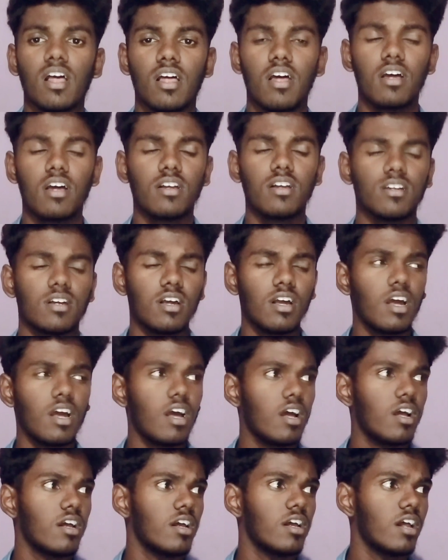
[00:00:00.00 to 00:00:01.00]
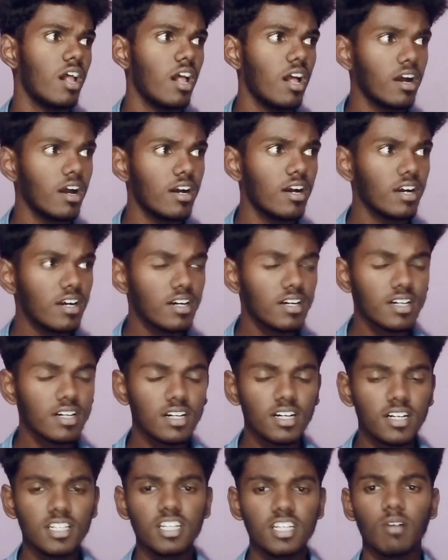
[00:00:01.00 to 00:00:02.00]
uh, uh,
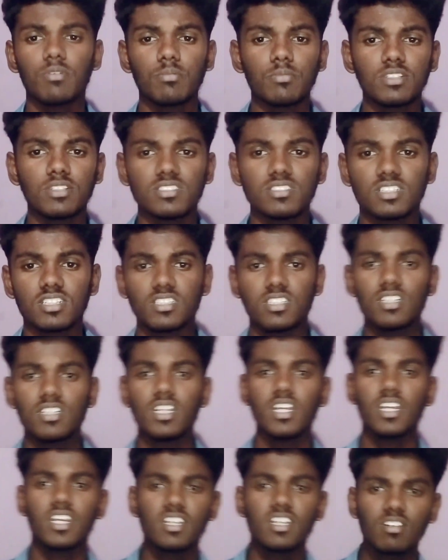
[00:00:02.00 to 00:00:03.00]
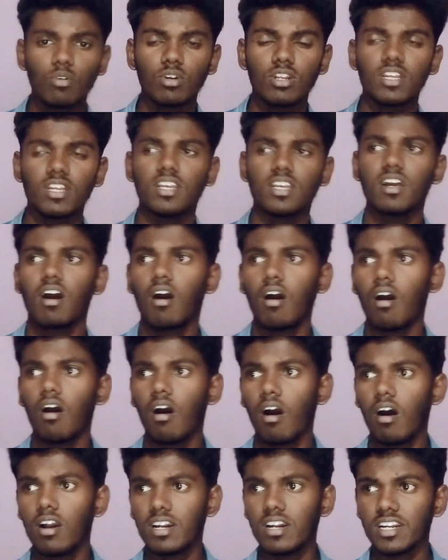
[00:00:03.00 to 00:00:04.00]
early optimization, ignoring
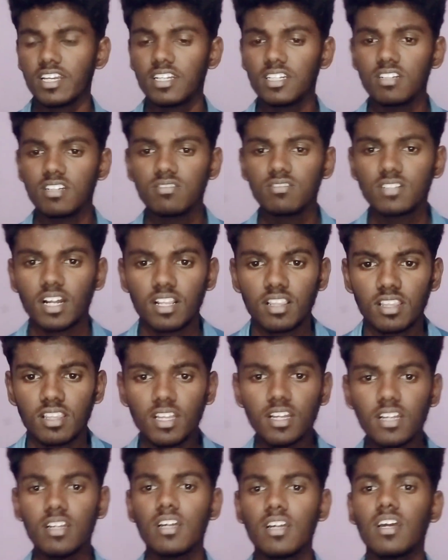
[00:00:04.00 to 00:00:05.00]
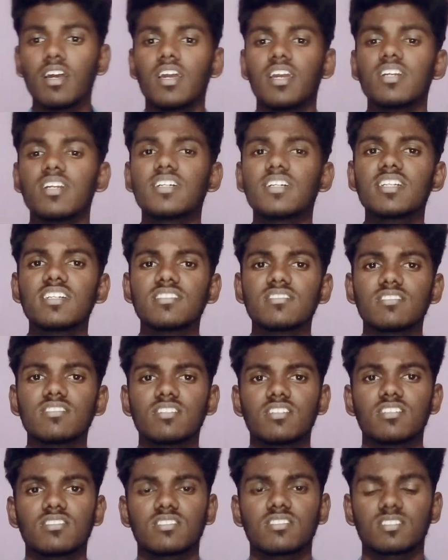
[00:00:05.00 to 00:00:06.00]
alternatives, and the increased
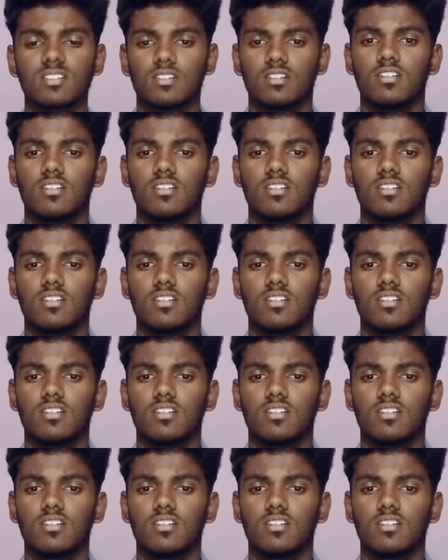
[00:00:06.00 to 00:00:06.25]
risk.